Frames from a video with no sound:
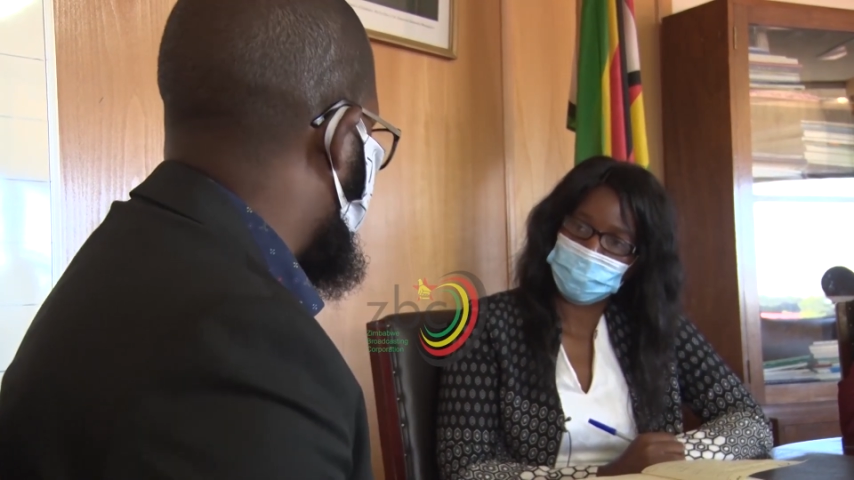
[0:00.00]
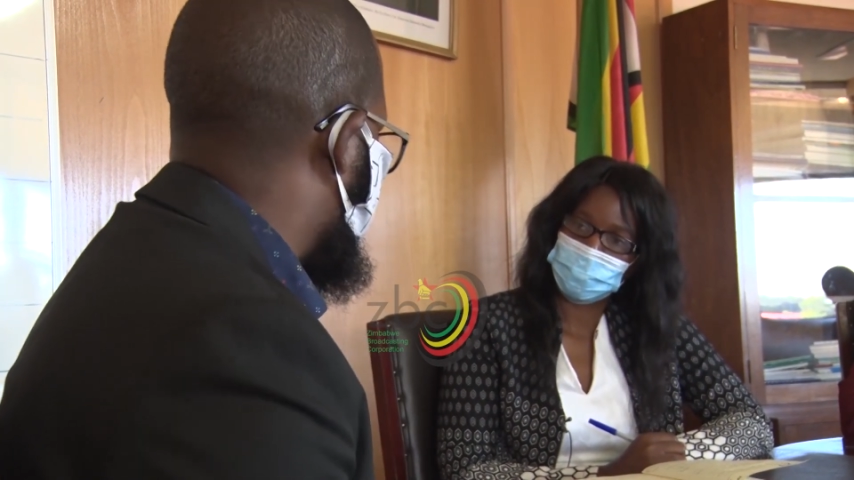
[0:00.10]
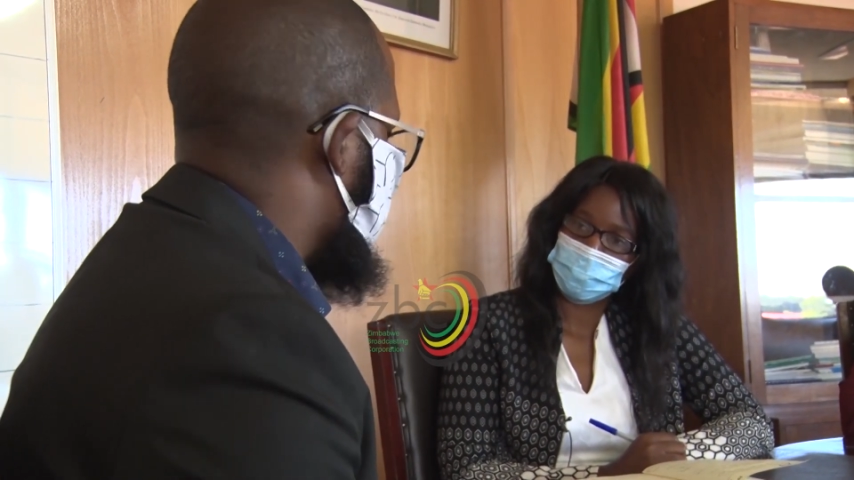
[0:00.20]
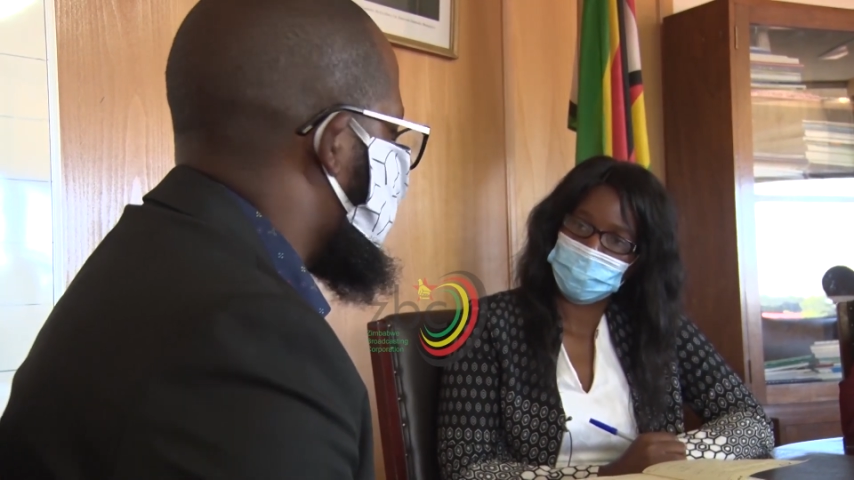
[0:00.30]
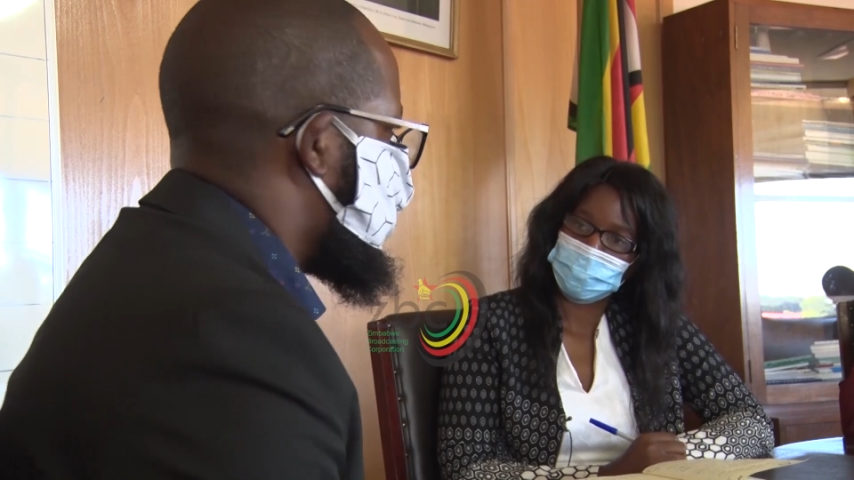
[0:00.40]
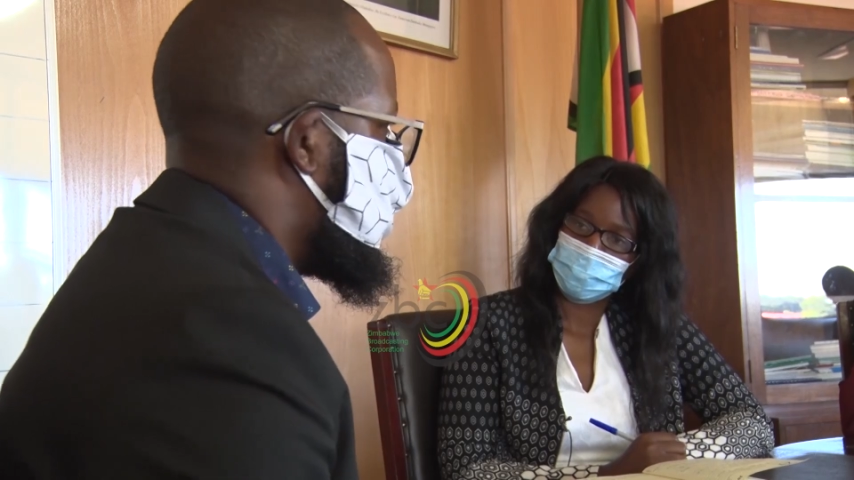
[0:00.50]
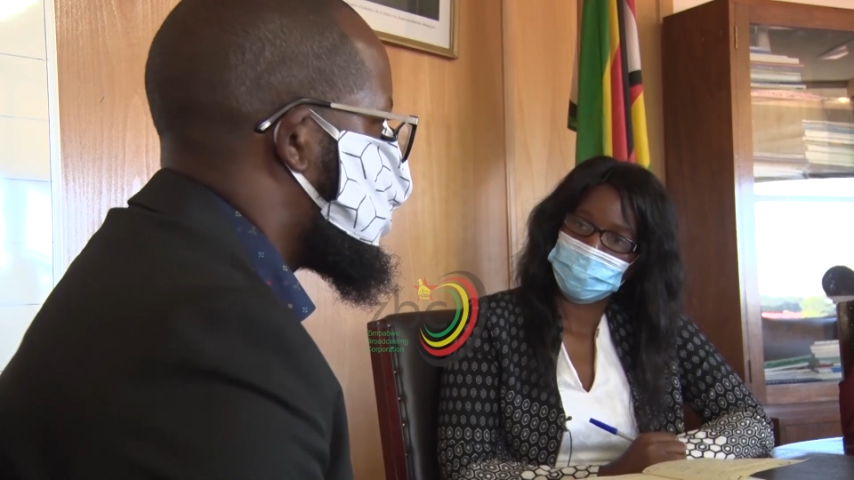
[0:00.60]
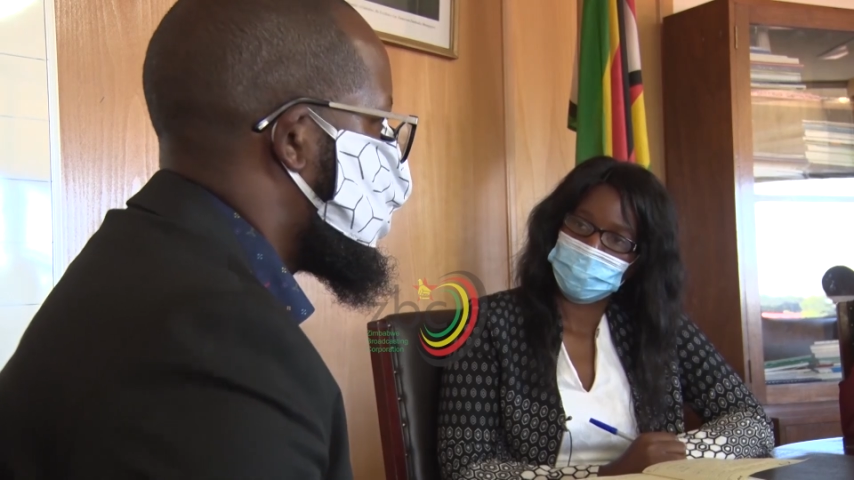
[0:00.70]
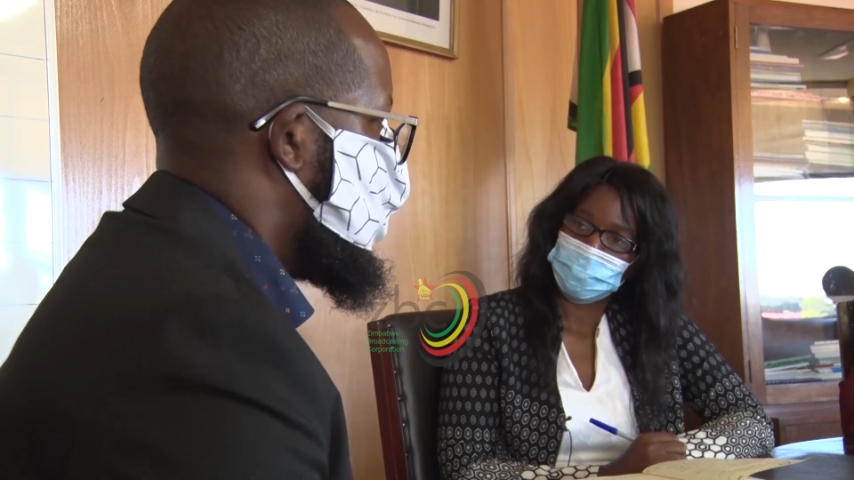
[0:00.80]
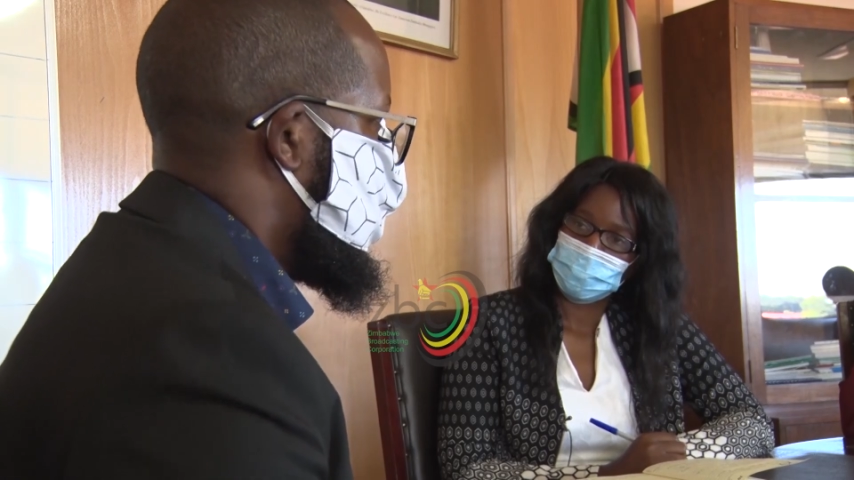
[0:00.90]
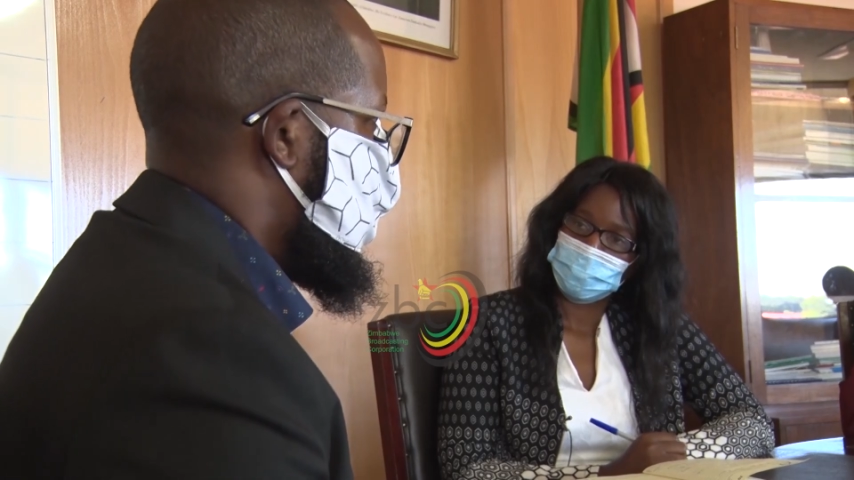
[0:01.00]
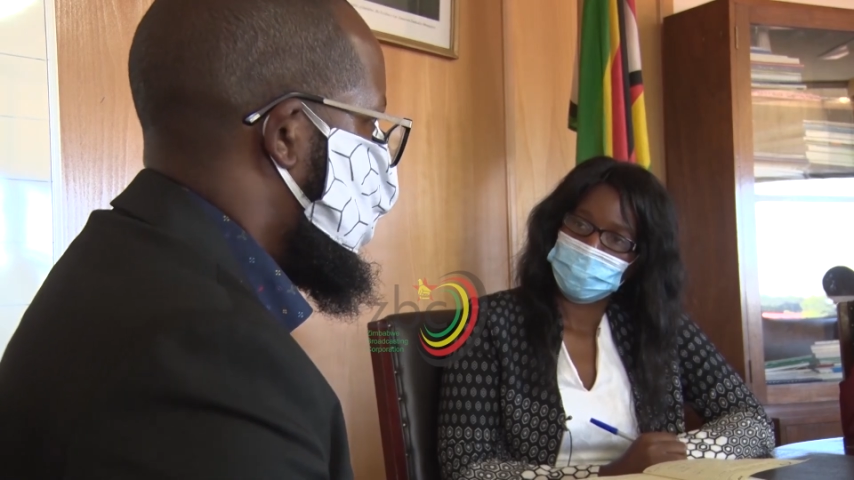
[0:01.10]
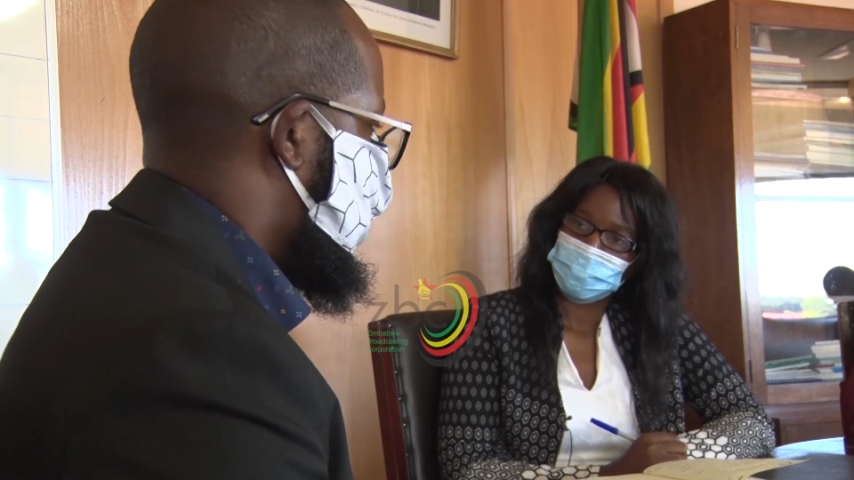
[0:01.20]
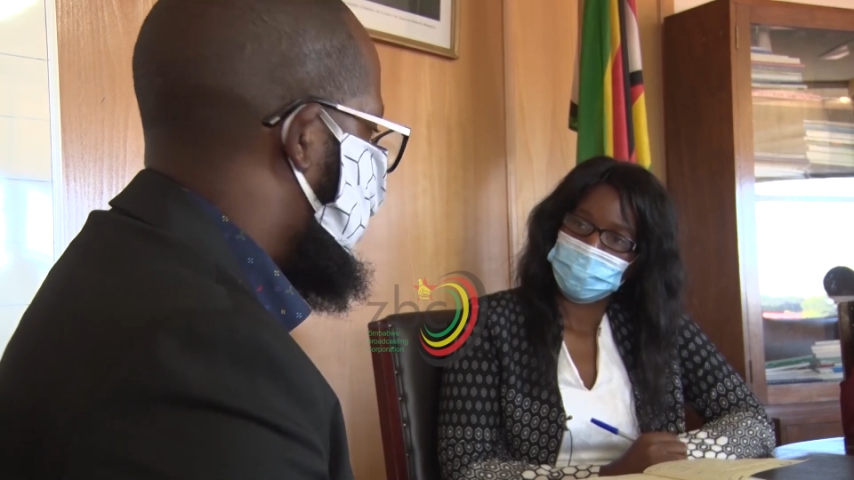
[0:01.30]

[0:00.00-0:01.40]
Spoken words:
progress. And then